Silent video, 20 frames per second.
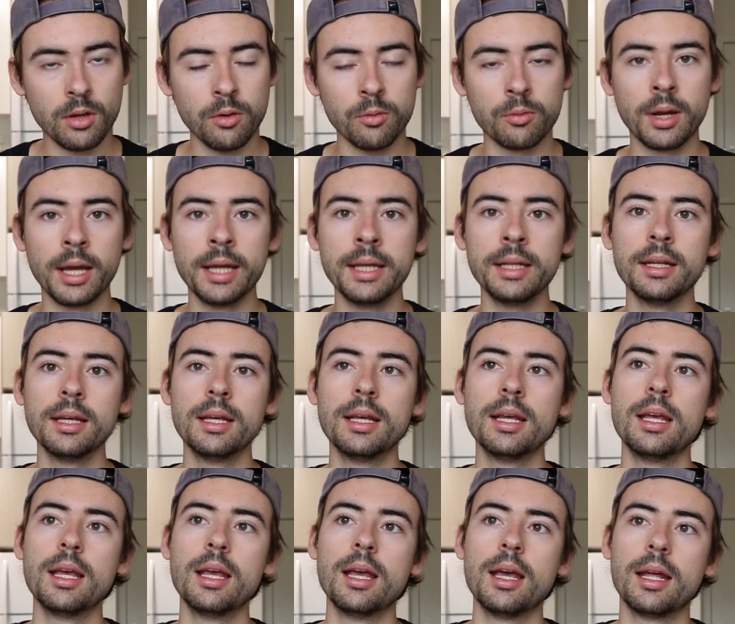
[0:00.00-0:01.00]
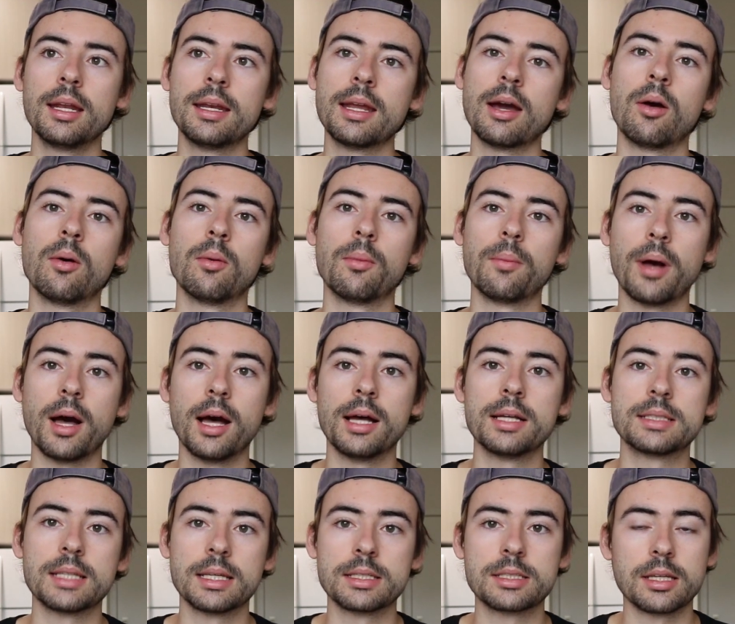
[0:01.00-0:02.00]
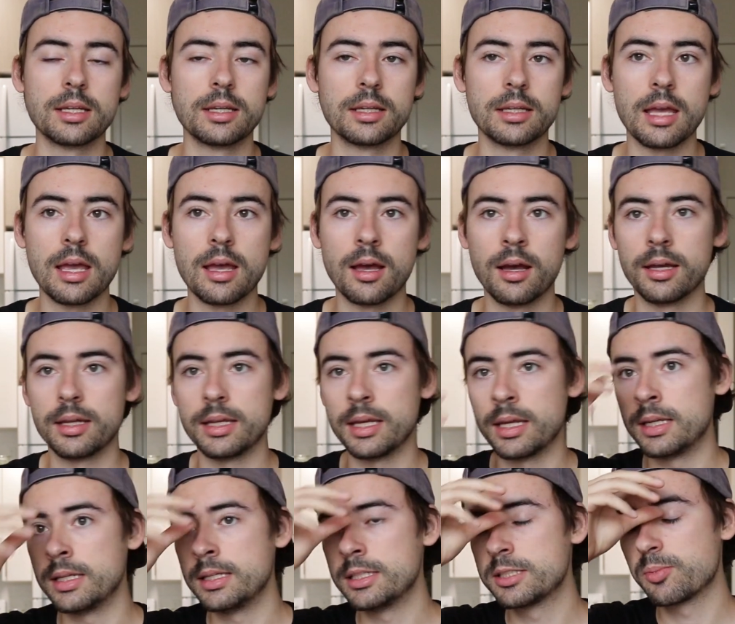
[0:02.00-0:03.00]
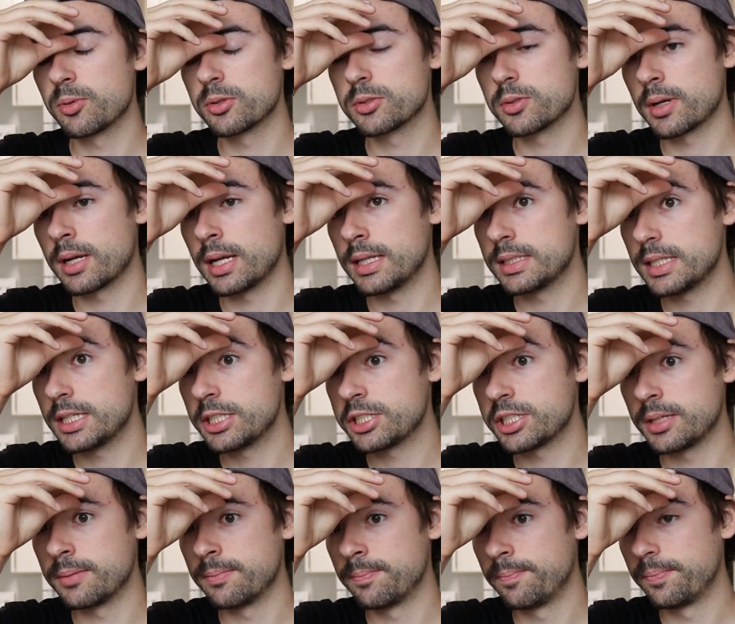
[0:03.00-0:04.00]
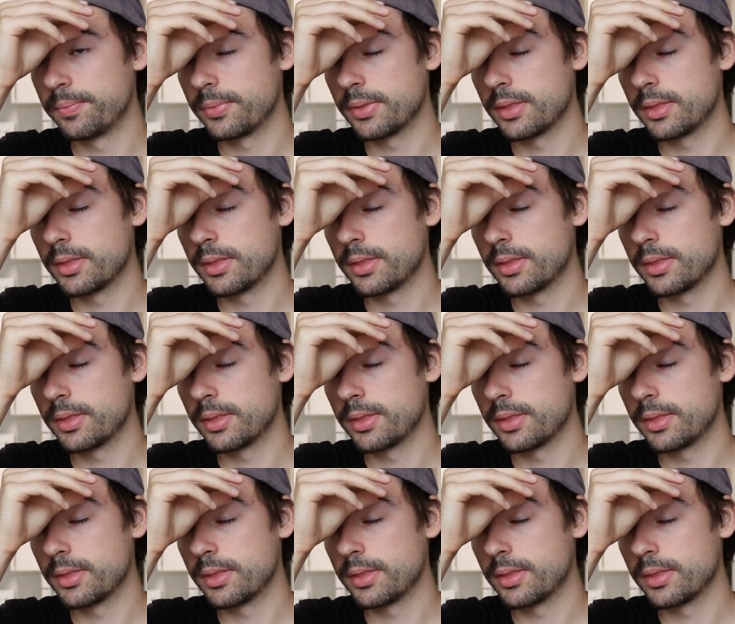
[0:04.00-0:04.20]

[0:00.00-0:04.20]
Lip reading: right? Now, us as an esports organization,